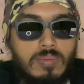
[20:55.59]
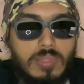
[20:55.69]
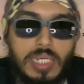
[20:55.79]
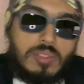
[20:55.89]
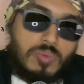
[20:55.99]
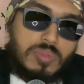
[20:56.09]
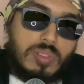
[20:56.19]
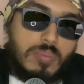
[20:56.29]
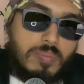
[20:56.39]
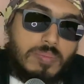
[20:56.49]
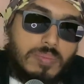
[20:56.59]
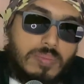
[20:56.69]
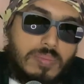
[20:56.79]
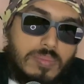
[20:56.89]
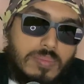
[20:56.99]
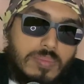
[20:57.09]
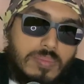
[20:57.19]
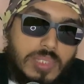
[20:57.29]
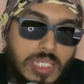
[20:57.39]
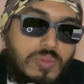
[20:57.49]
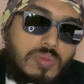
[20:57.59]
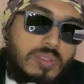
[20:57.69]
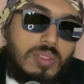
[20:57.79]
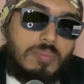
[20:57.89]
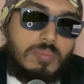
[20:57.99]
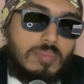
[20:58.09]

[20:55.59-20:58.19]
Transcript: That's what's up. That's what's up.